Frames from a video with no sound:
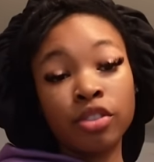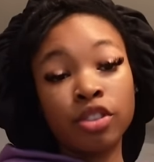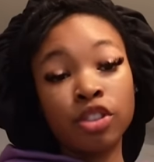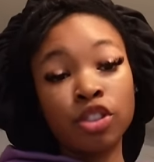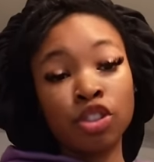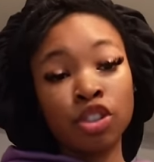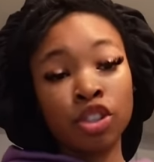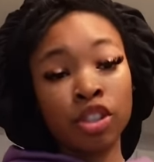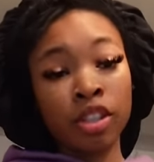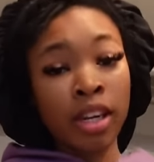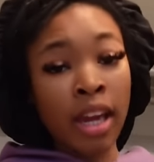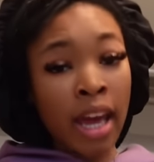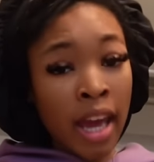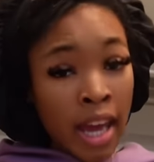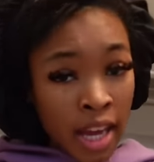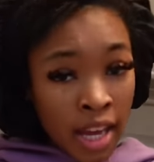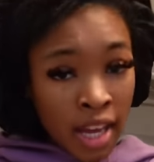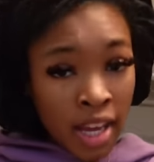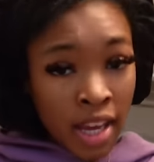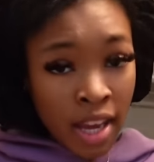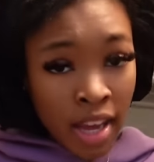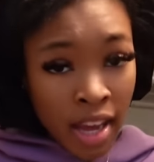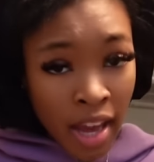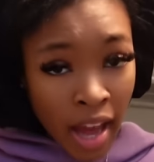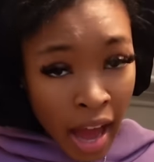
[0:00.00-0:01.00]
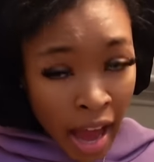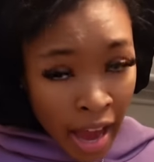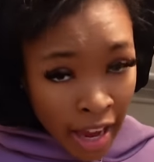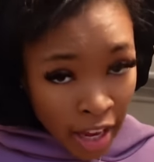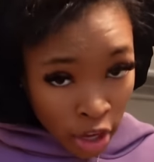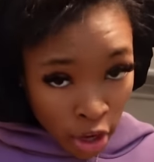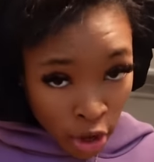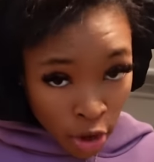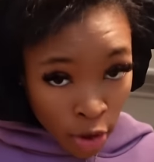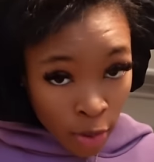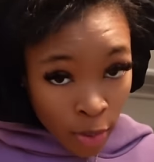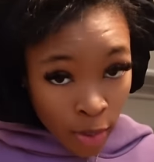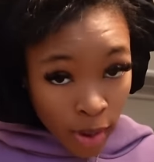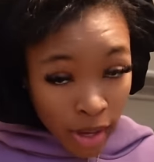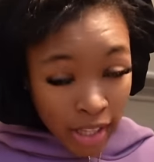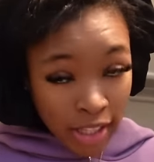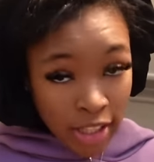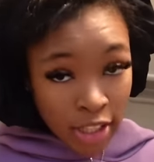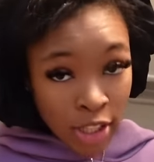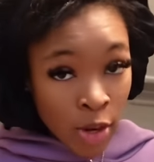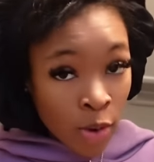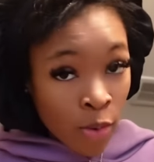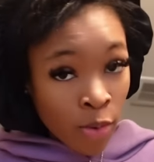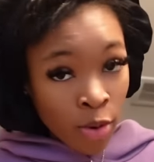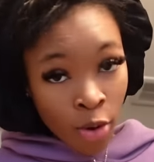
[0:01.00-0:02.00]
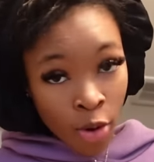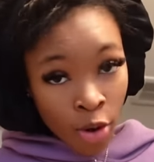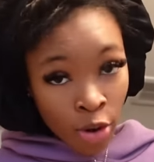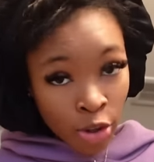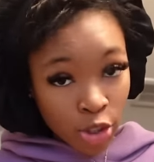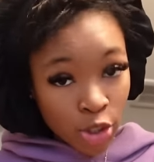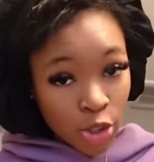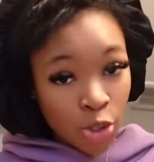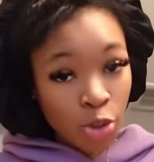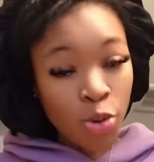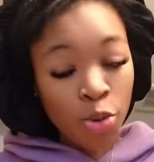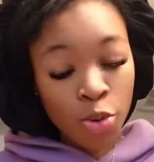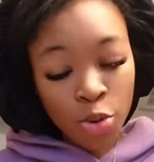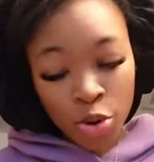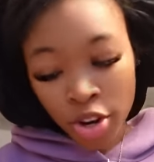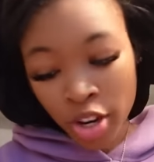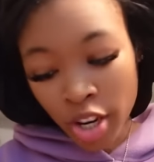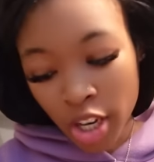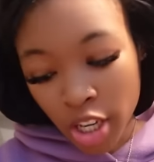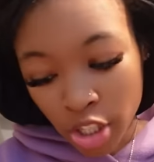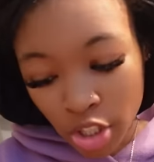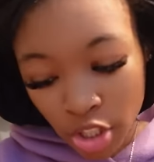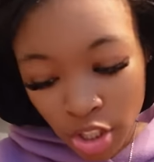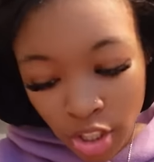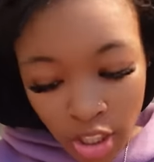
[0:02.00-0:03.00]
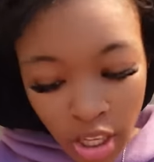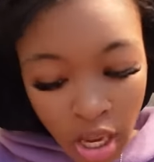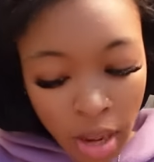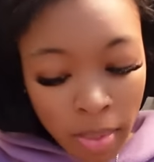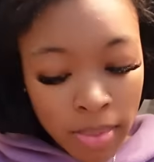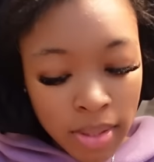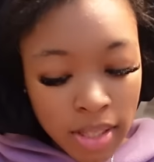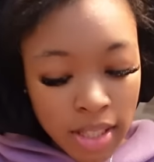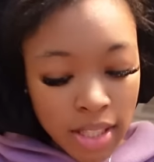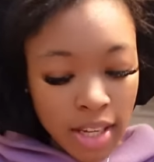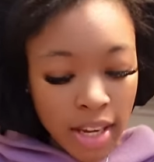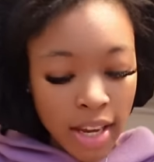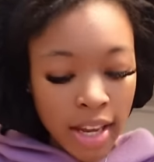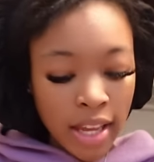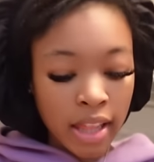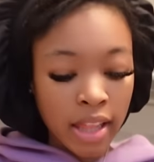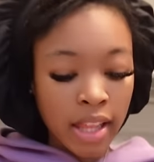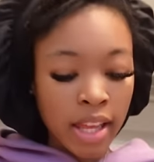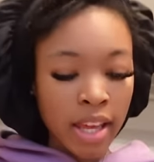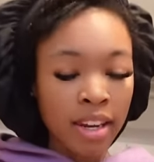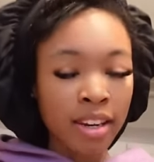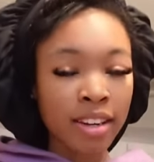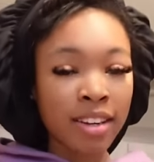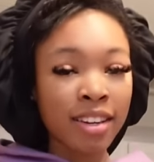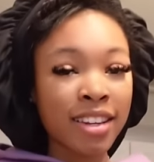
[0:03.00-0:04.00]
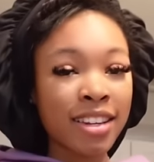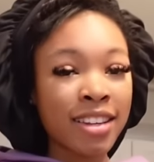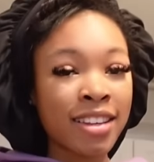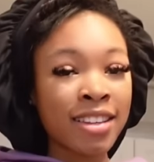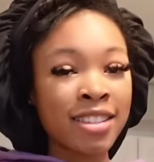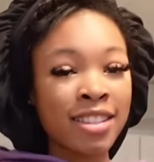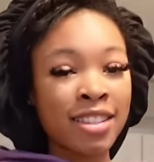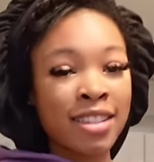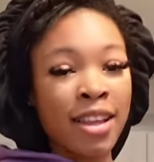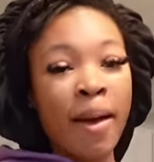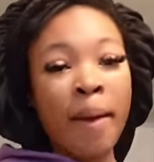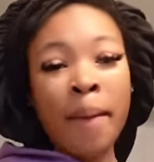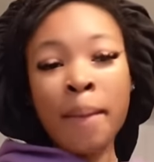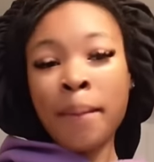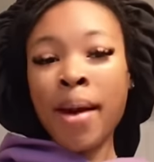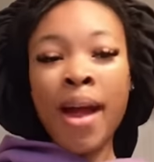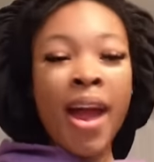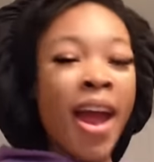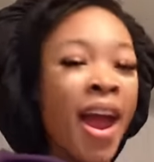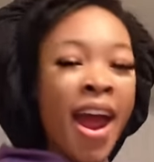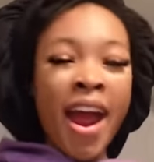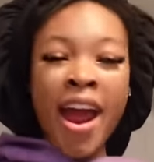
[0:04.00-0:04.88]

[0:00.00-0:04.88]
Jhené Aiko is going on tour and she's coming to Atlanta this summer.